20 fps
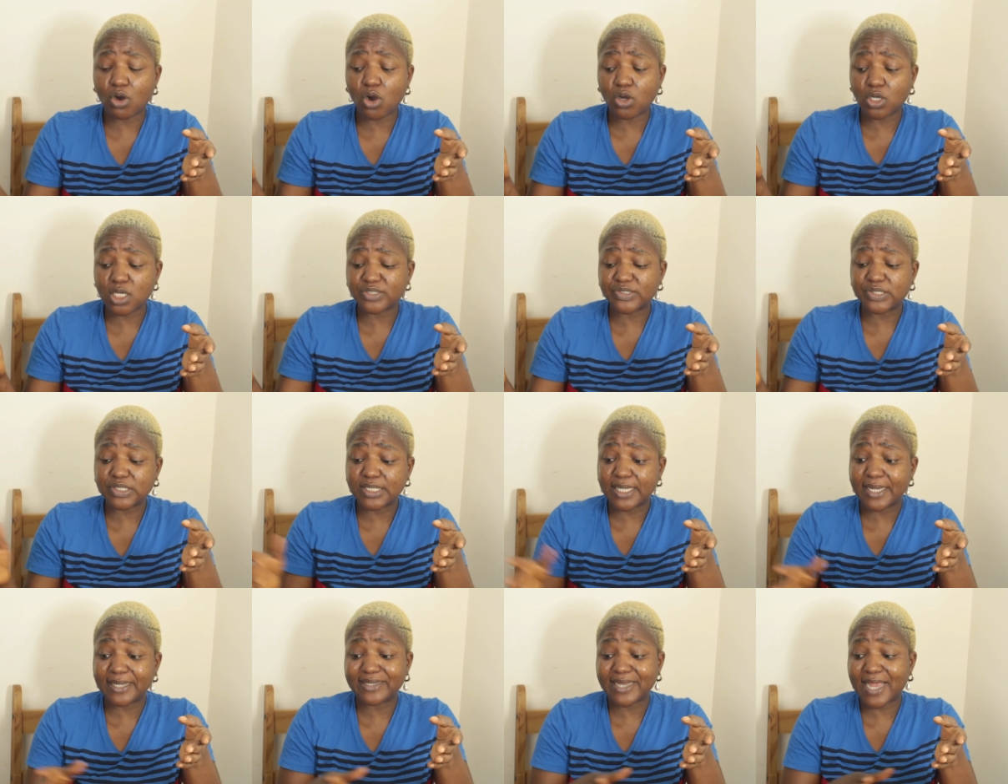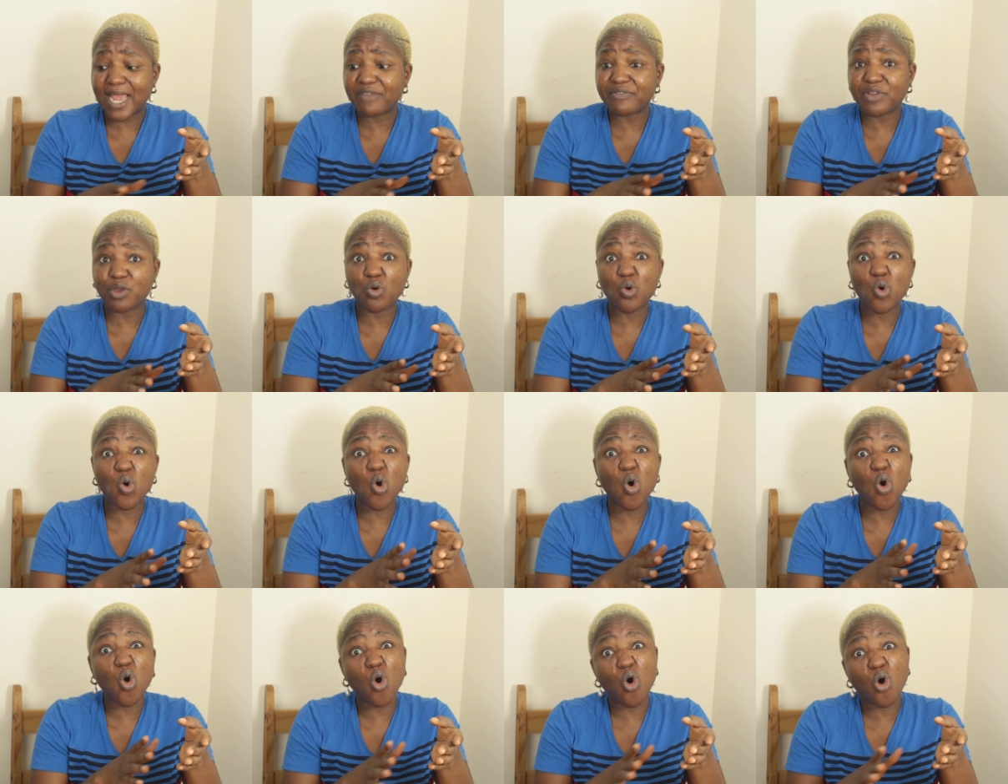Honestly, they have a
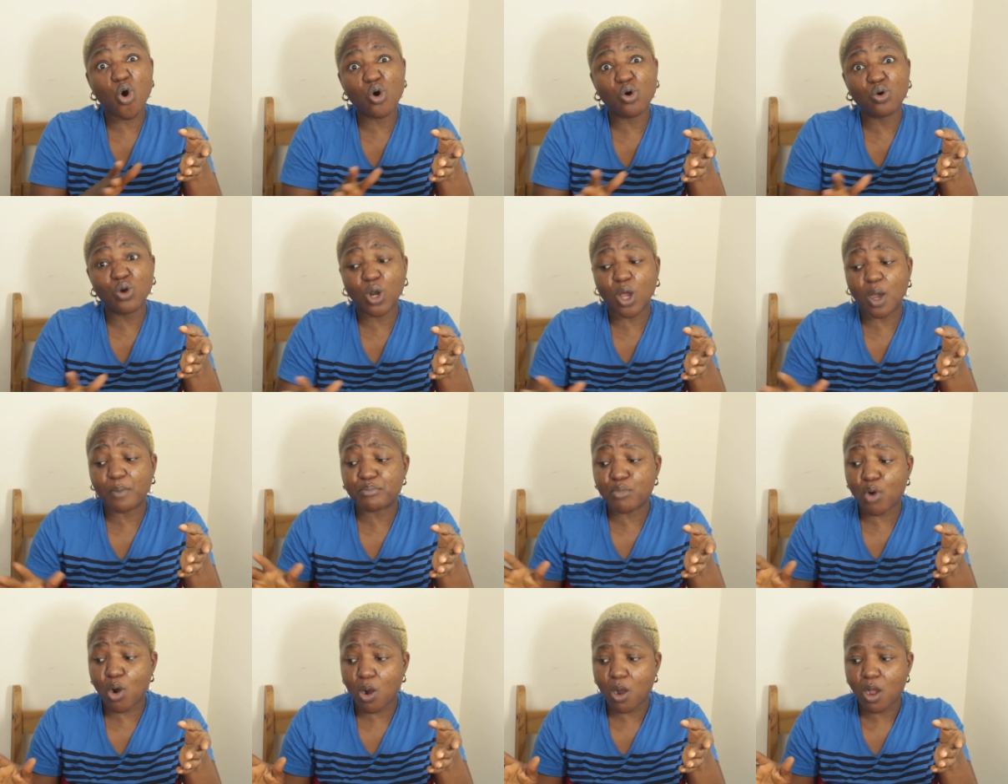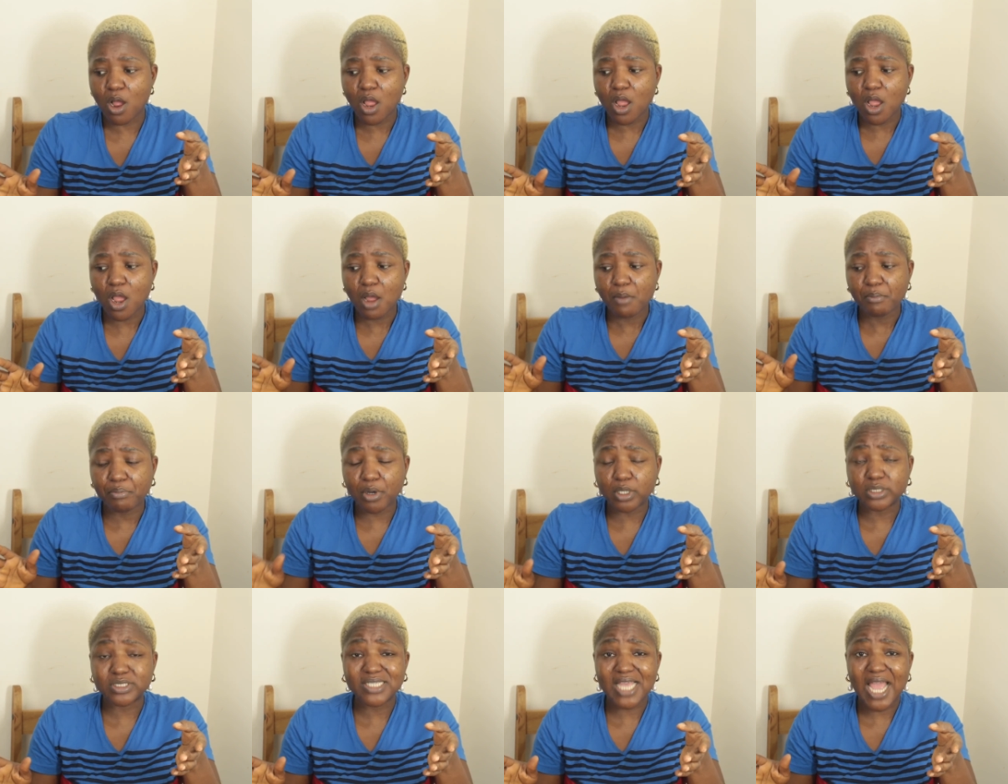whole lot more,
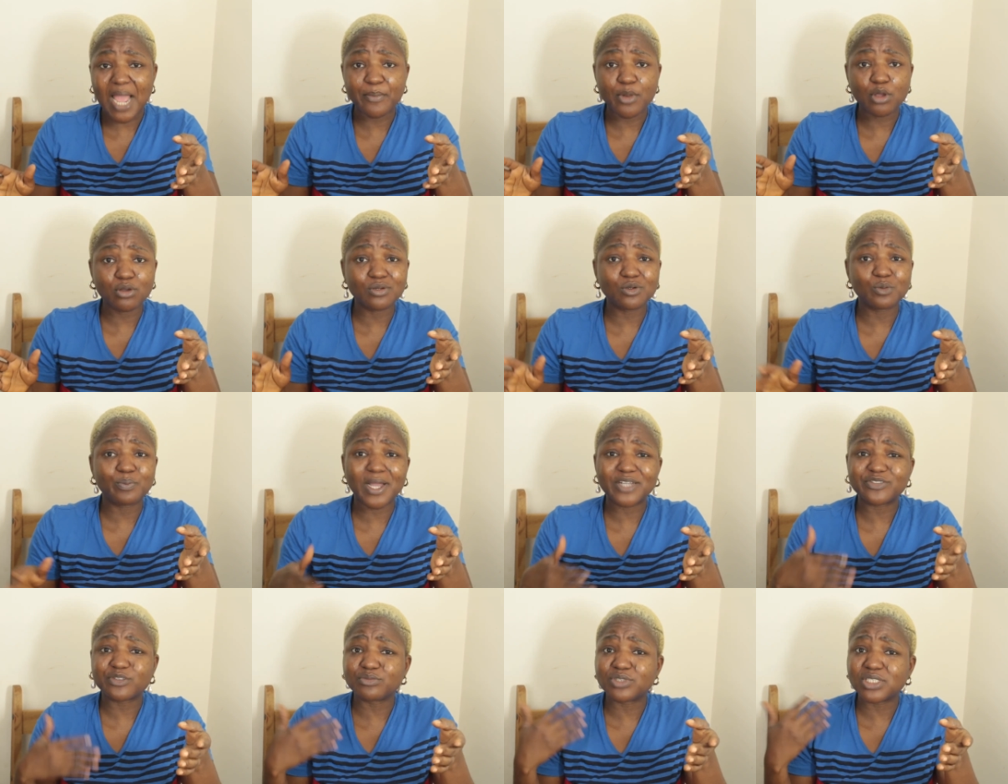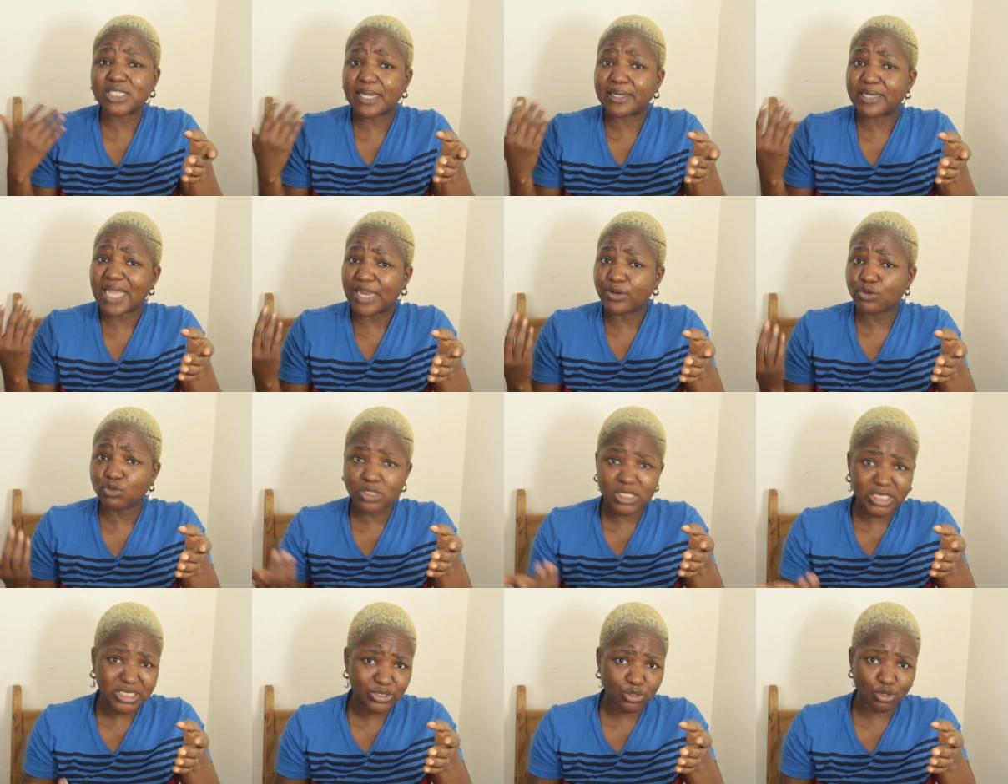but I'm not going to buy something that I
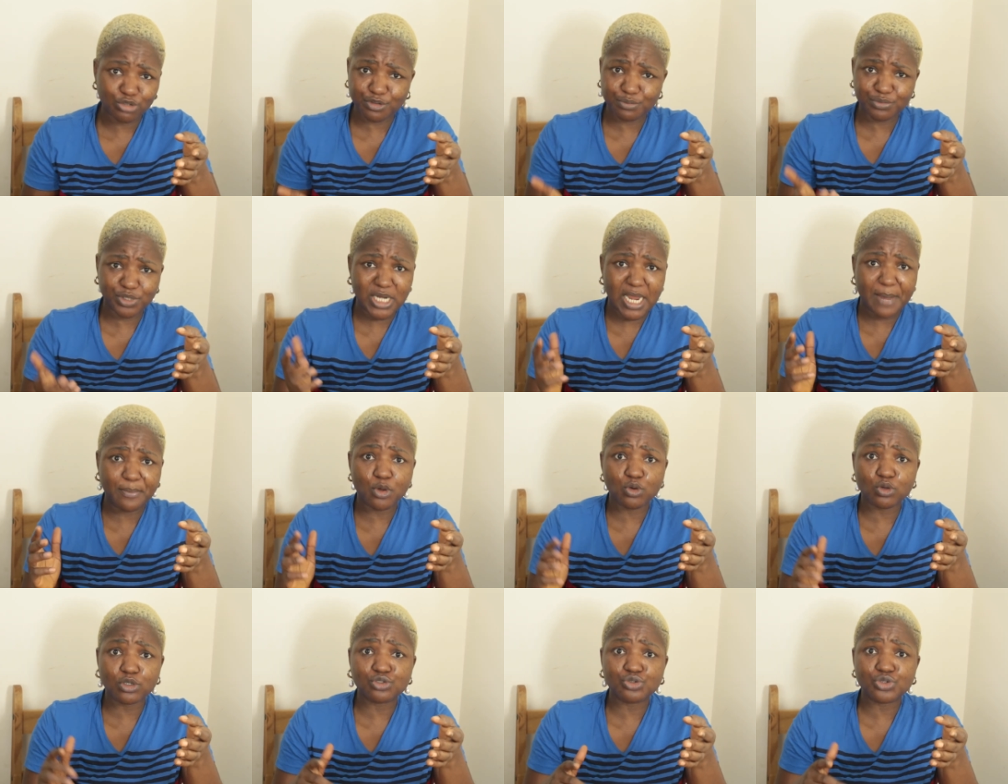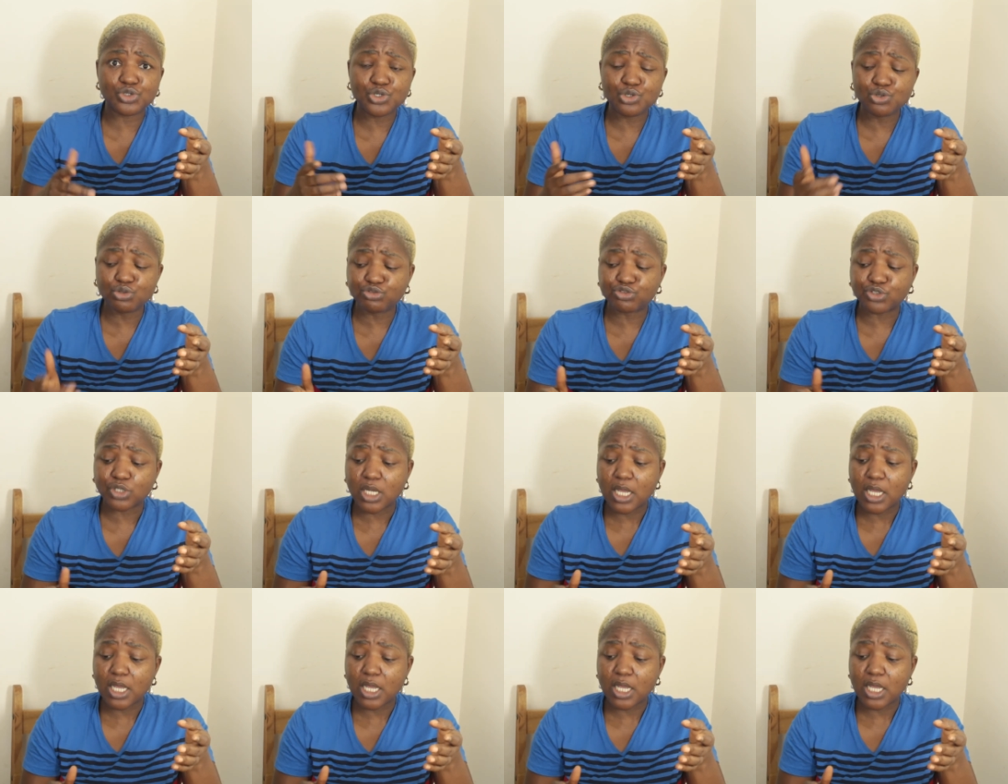don't need or something I'm not going to use.